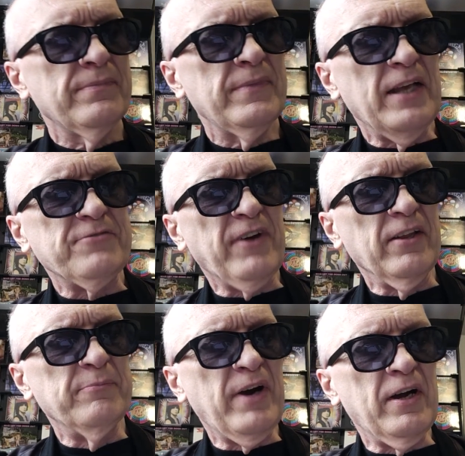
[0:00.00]
That's
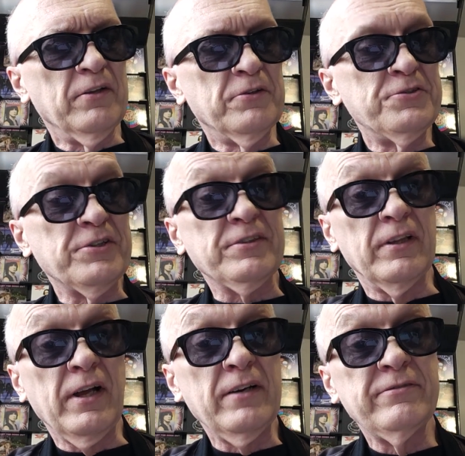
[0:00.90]
followed by Allergic to
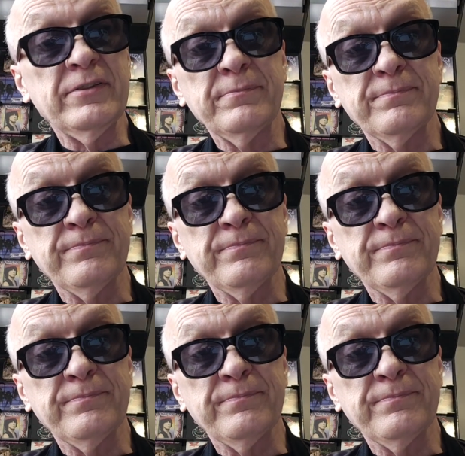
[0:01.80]
Love,